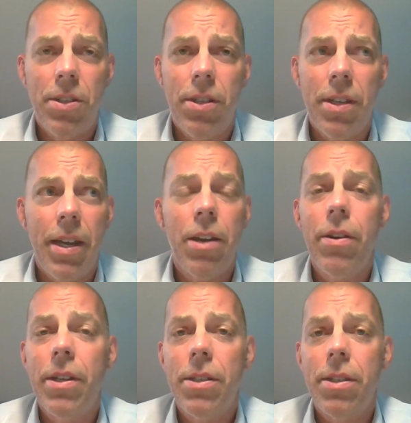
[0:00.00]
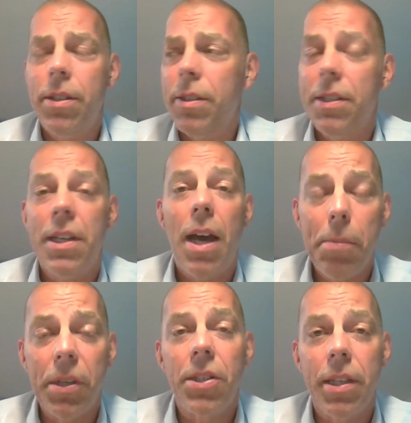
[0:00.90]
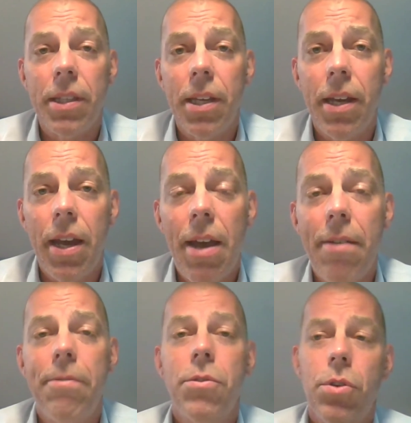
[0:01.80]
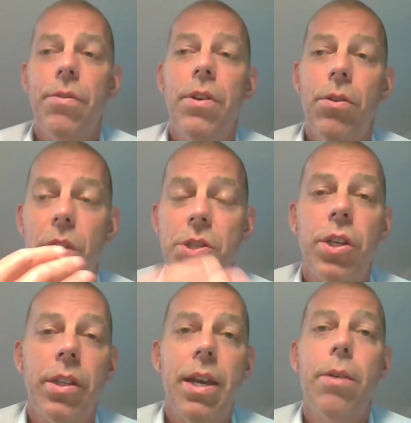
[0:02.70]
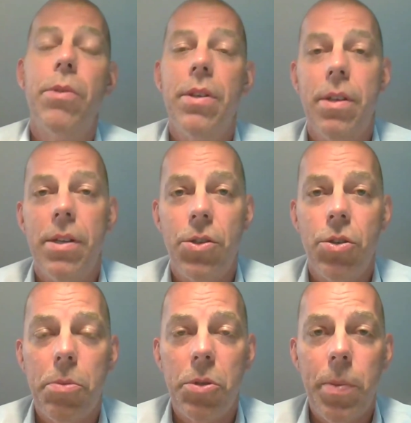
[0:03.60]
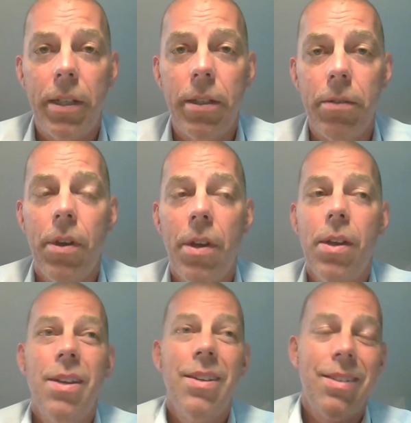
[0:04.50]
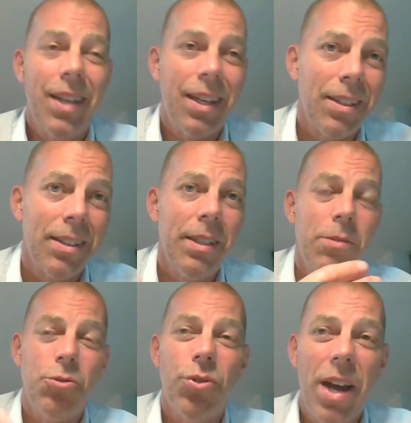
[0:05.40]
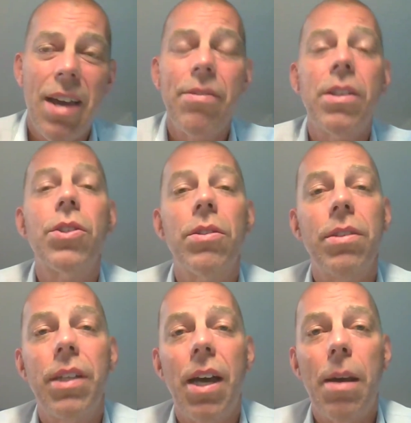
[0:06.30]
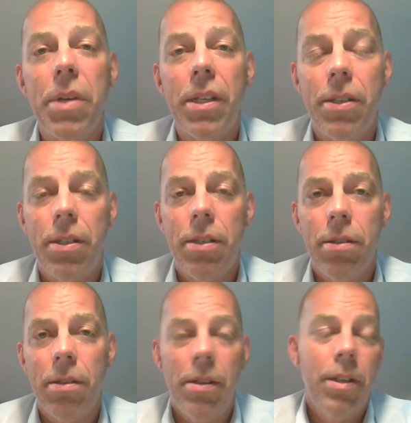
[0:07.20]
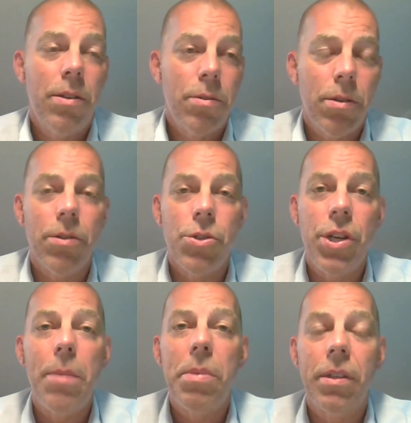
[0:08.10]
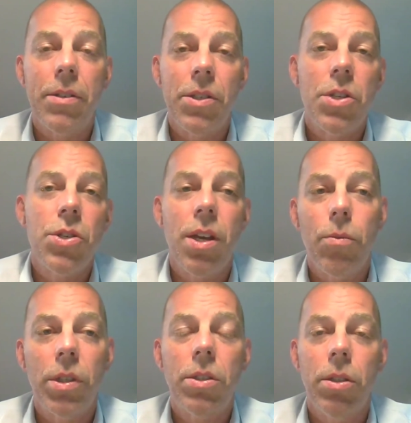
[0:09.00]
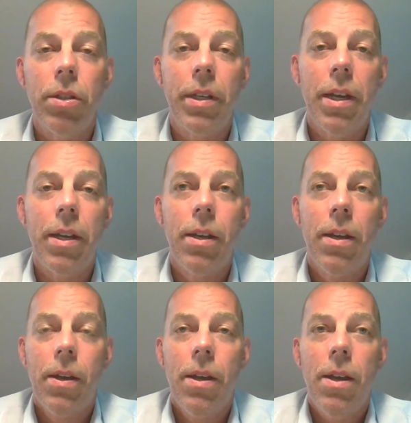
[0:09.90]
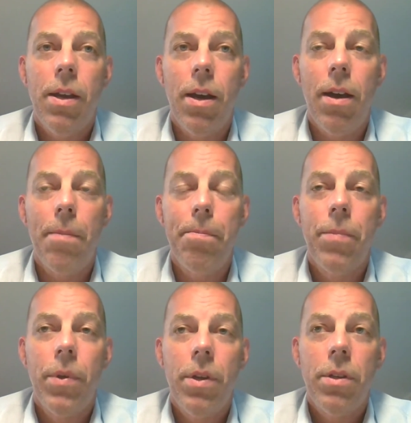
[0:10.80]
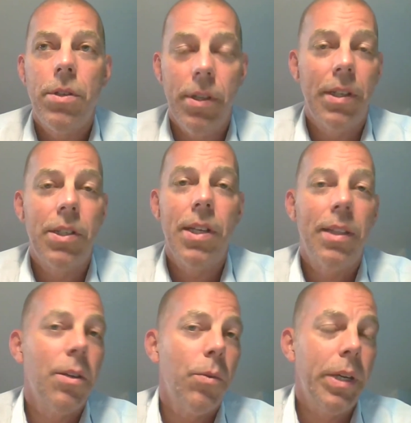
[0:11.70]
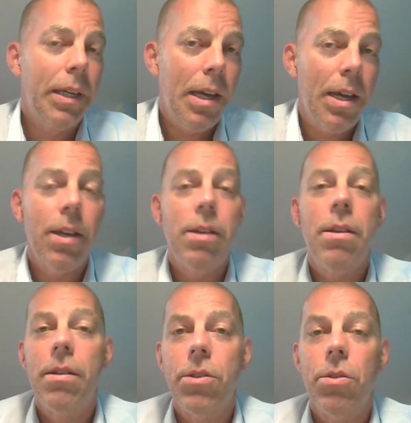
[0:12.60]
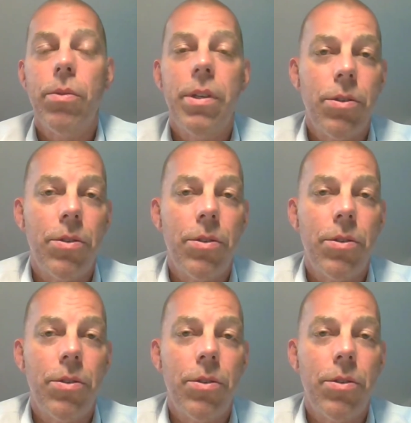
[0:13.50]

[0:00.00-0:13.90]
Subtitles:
areas, the topics that they have, sort of enriching that with an additional perspective. Secondly, driving certain topics, or shaping their decision on what to look at, to the extent that we can. So when you're